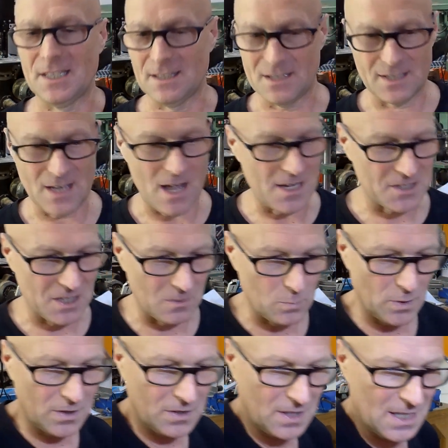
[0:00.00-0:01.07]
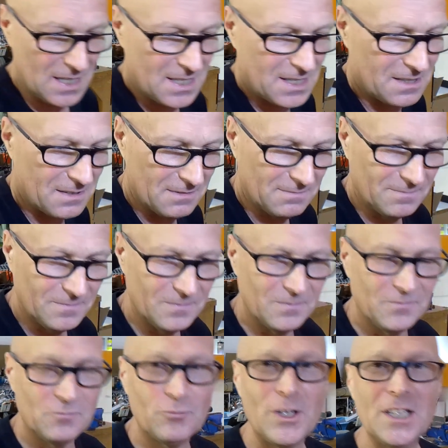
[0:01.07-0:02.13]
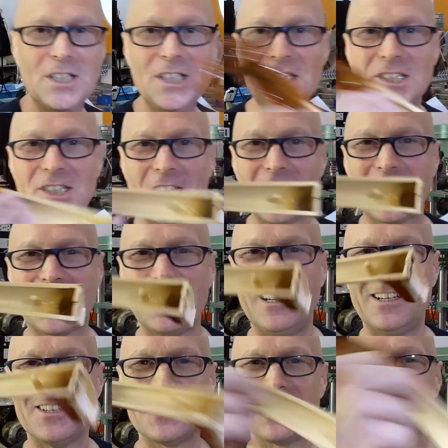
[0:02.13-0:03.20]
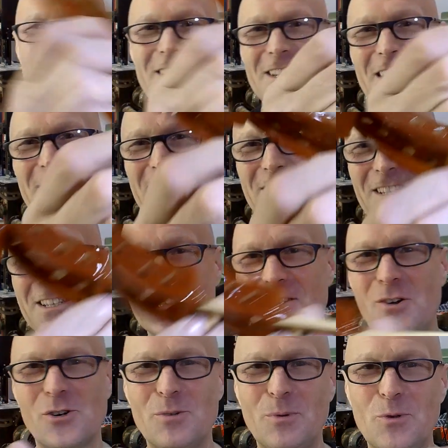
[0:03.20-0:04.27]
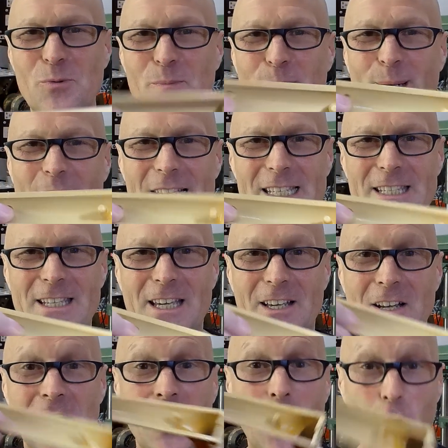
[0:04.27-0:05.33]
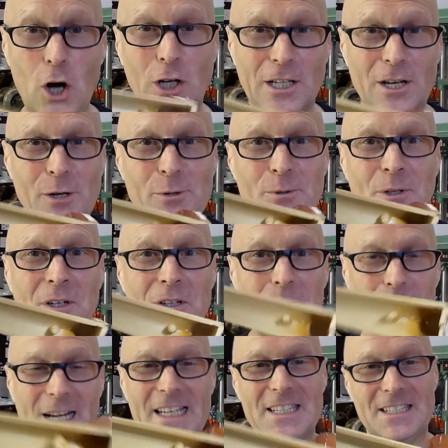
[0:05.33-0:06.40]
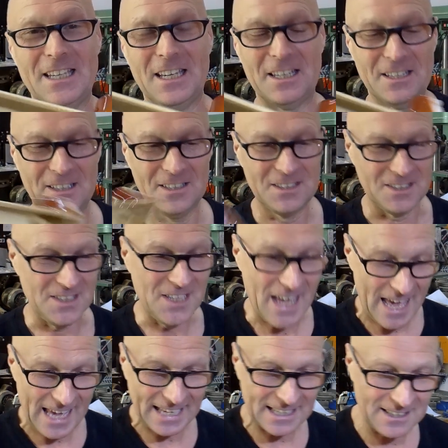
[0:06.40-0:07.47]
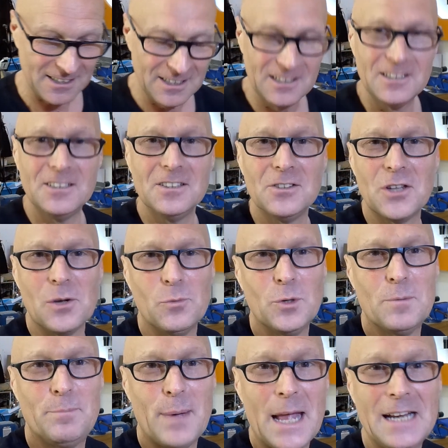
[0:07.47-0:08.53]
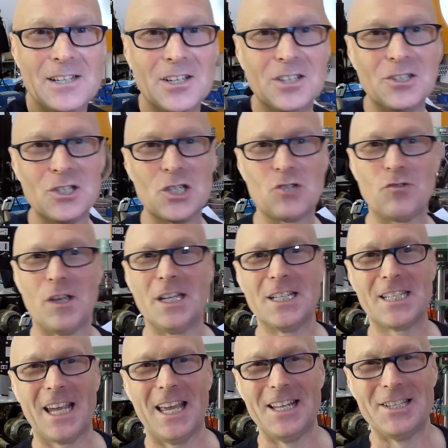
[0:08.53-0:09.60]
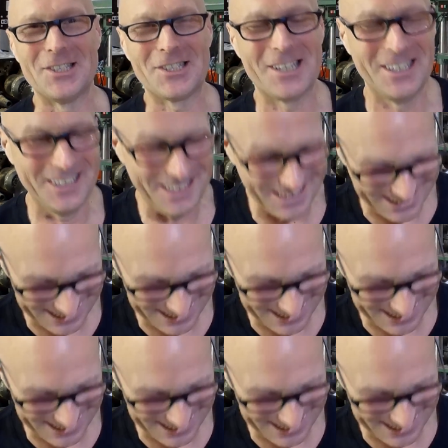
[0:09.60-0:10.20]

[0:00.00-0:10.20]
It started with this ridiculous, nasty, horrible hollow plastic neck that would bend under string tension.